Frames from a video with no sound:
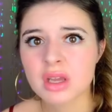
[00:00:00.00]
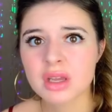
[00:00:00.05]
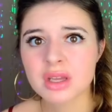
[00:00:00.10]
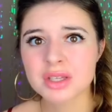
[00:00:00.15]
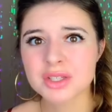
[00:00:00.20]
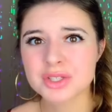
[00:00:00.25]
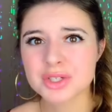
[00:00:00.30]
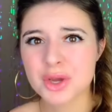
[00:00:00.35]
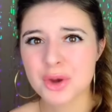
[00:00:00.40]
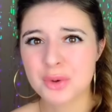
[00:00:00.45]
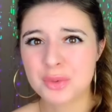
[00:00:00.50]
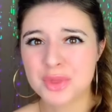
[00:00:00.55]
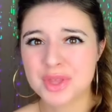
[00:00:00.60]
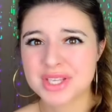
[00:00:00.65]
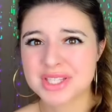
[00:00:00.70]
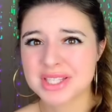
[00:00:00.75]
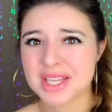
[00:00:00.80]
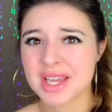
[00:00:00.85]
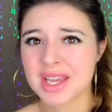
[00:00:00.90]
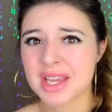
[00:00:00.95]
No,
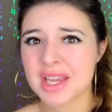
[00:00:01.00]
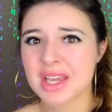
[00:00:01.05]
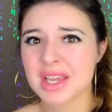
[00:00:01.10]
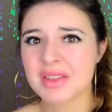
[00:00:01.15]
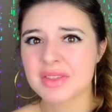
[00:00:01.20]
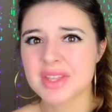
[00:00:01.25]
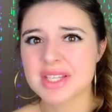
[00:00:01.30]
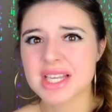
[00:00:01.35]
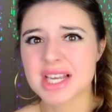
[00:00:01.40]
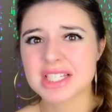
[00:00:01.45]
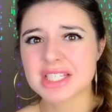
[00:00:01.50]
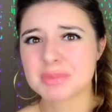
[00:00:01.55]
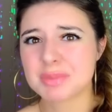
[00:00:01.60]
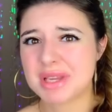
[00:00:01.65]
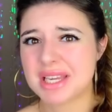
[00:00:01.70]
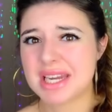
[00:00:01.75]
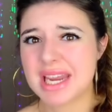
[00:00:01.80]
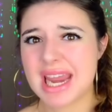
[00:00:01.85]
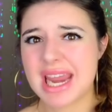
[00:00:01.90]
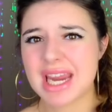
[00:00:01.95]
this has to be
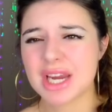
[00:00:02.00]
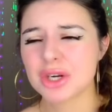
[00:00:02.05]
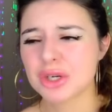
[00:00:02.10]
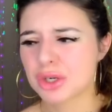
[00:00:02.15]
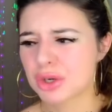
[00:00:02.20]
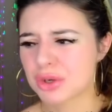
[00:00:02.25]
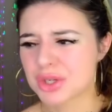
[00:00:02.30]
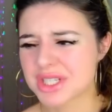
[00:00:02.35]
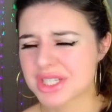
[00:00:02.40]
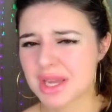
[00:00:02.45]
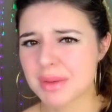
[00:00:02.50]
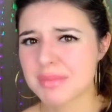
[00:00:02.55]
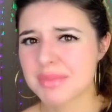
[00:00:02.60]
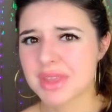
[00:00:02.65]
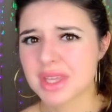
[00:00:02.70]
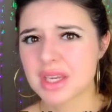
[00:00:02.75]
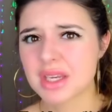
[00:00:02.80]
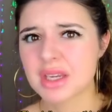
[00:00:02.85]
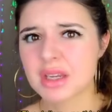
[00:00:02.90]
an error or something.